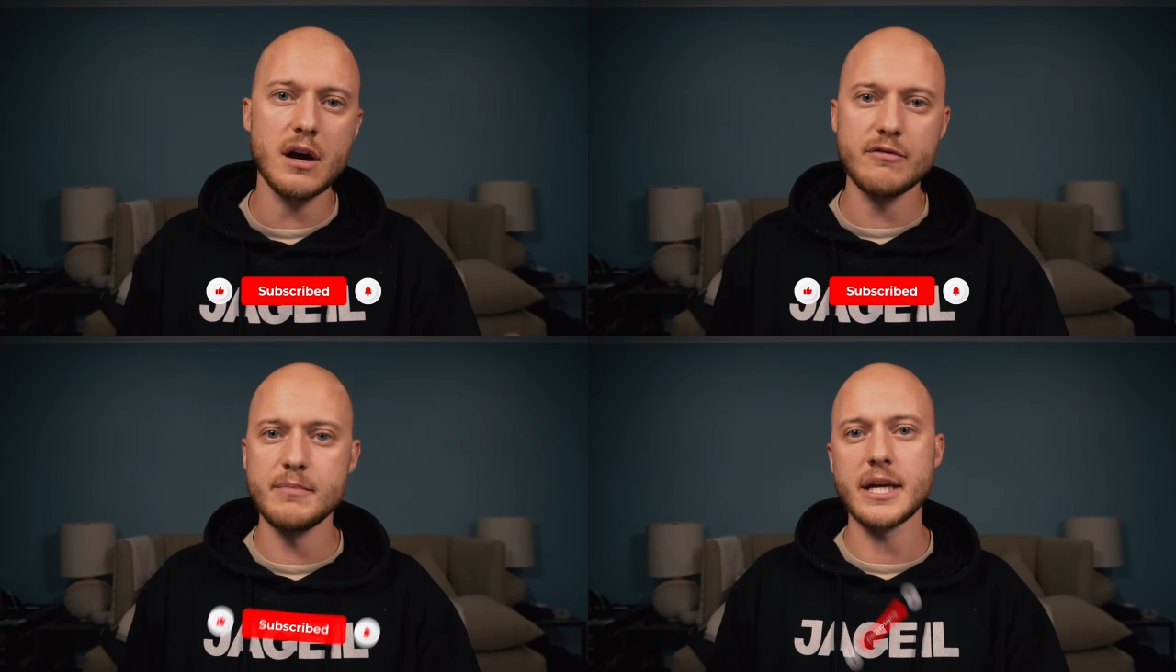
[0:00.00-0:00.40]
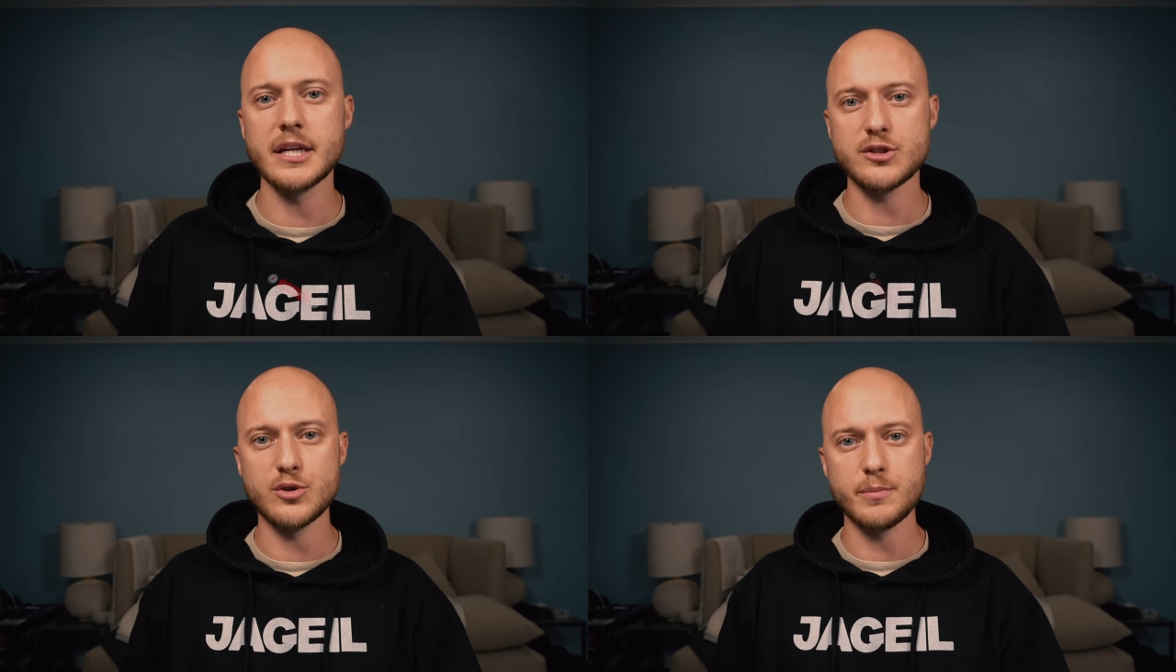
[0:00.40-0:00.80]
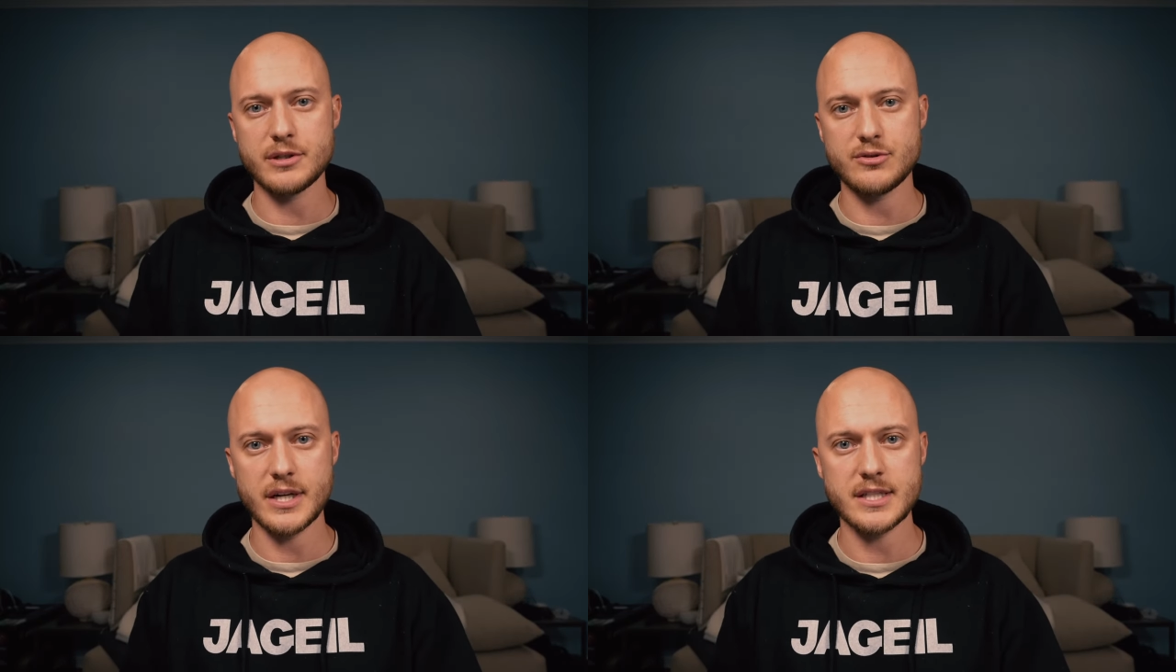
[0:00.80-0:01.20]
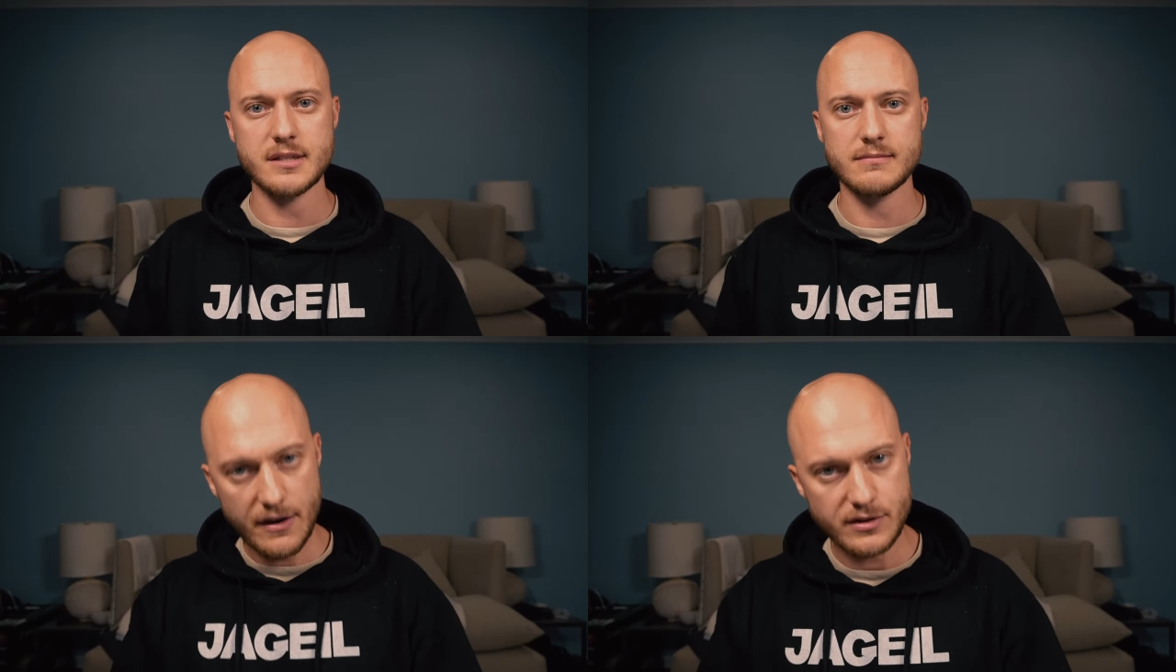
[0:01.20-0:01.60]
of making stupid trades.
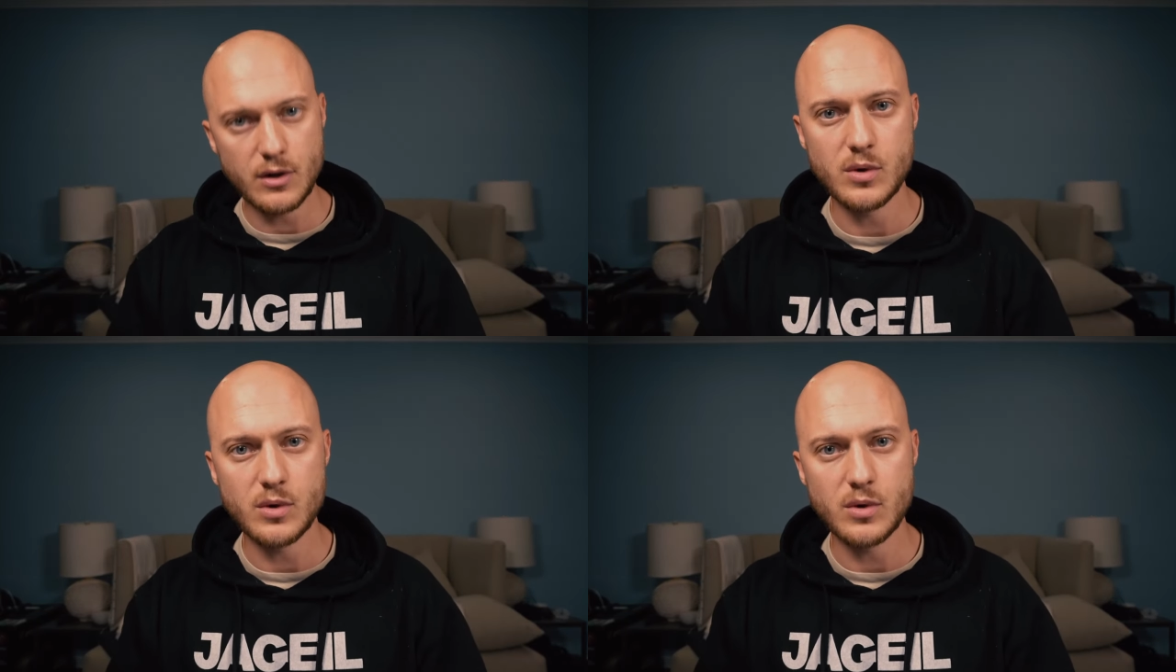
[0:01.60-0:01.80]
Have a good